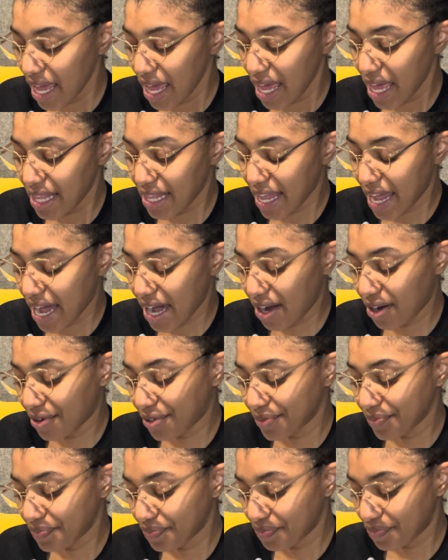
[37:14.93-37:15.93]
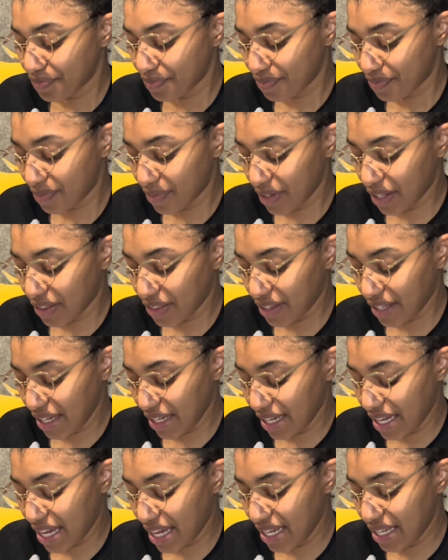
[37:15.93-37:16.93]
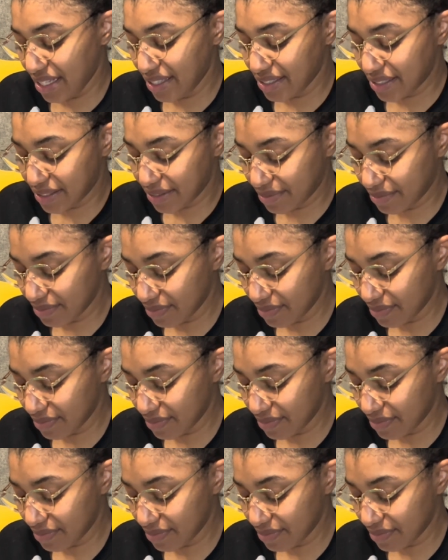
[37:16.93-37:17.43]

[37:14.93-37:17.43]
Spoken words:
Now, the thing is,